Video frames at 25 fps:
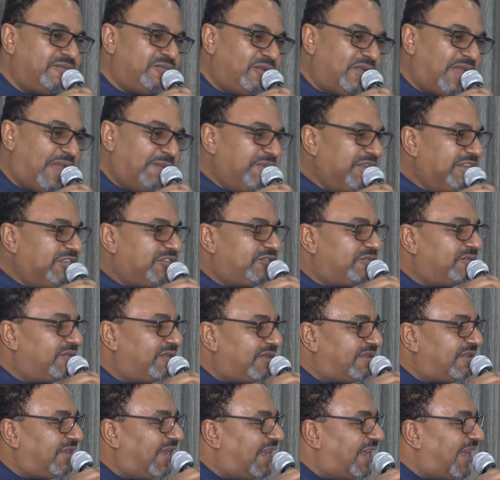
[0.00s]
I'm into
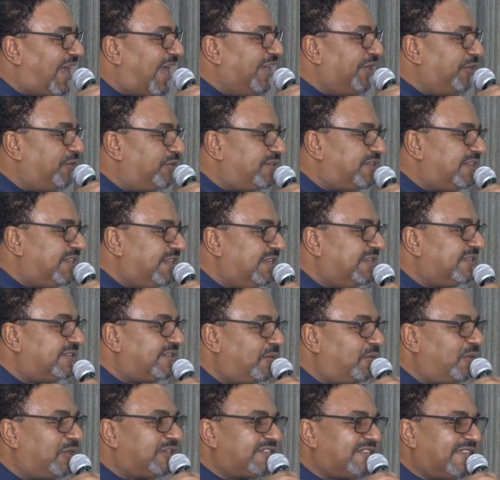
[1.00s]
IoT,
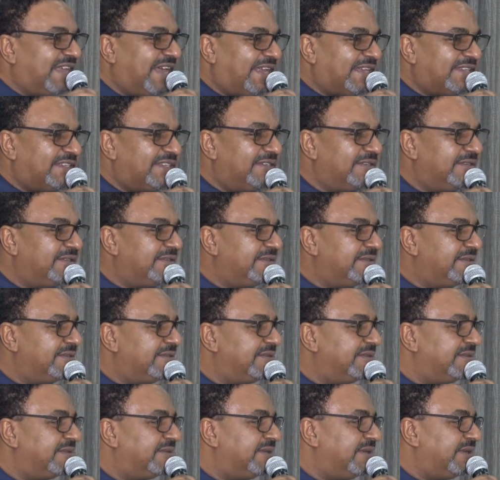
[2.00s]
so what's that?
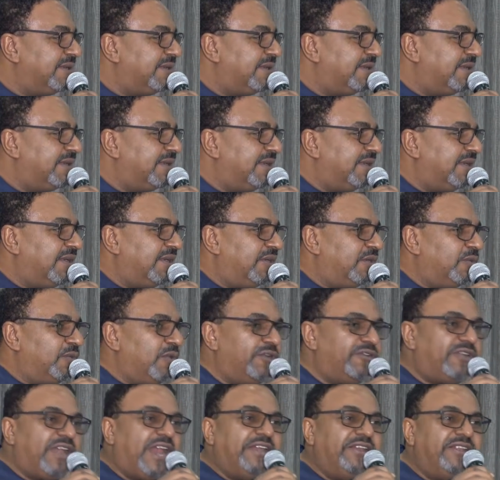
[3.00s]

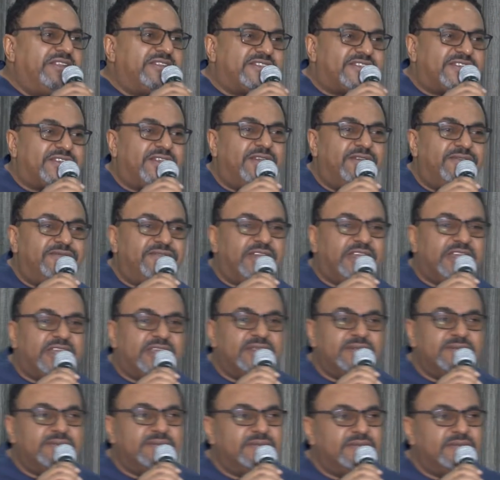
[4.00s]
We ran a survey